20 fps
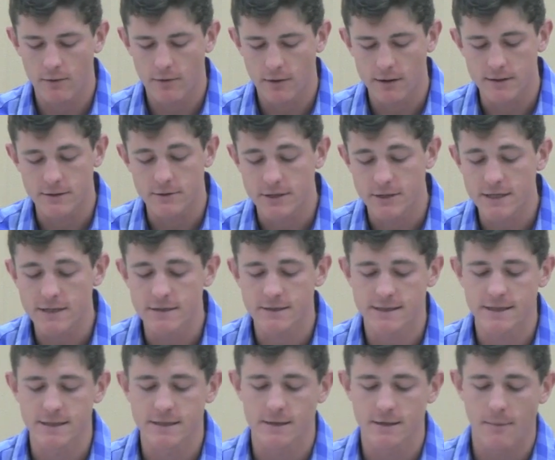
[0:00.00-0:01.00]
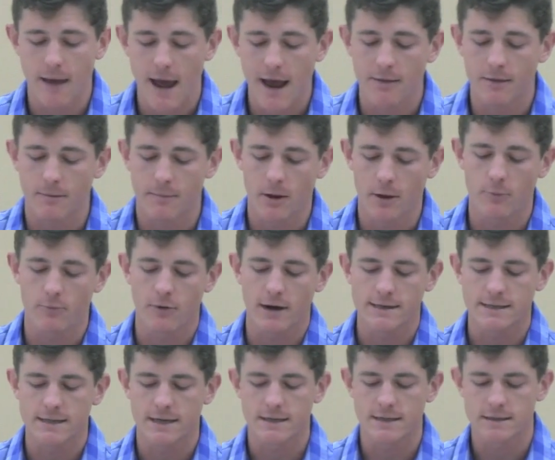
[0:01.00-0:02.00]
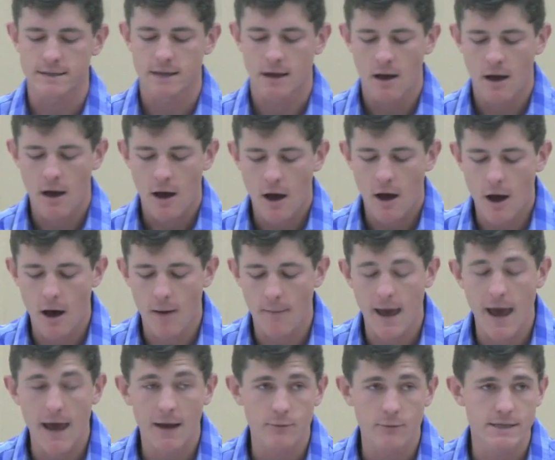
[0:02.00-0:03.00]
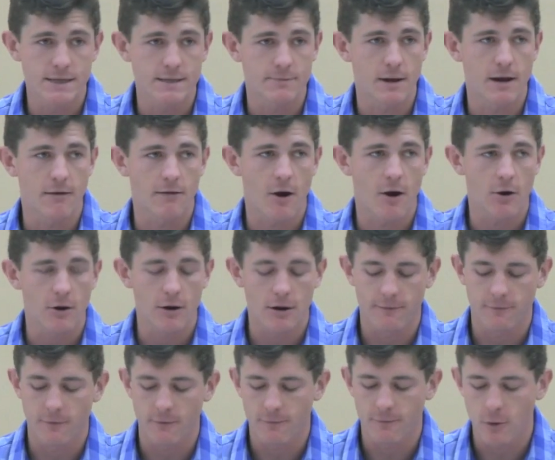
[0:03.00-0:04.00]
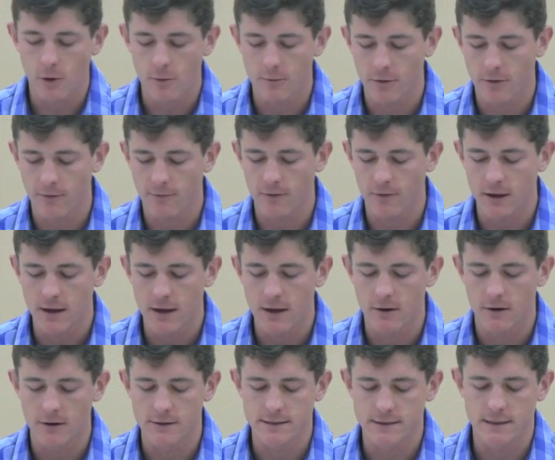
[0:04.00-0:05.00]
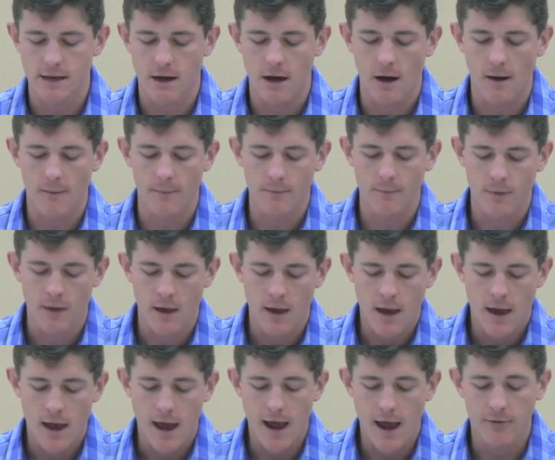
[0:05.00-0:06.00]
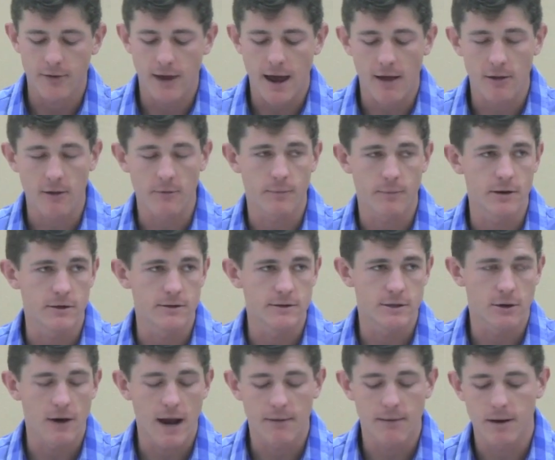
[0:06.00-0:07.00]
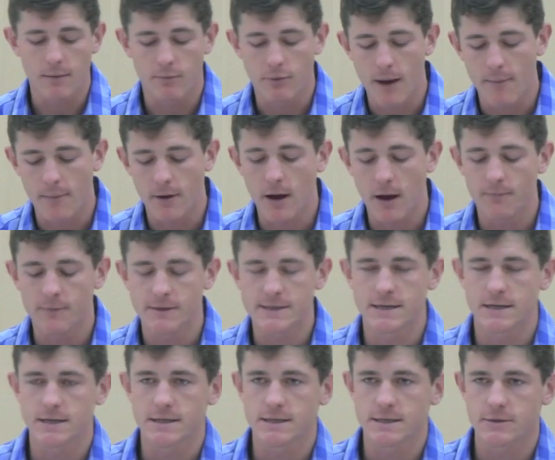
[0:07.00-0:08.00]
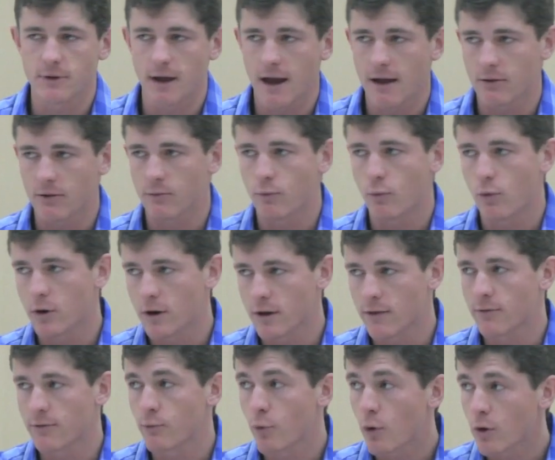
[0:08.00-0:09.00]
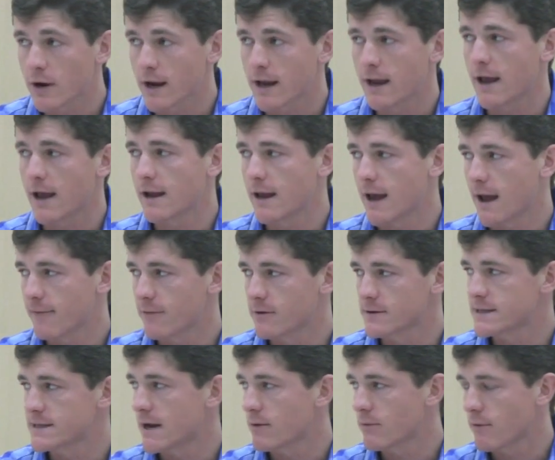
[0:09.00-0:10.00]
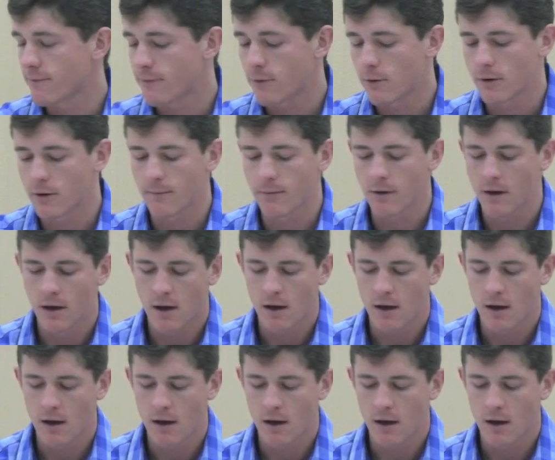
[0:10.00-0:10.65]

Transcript: the judicial system, and the bail process, and which has been a target of reformers for years. And the ALEC bills are aimed at propping up this industry and thwarting any efforts at reform.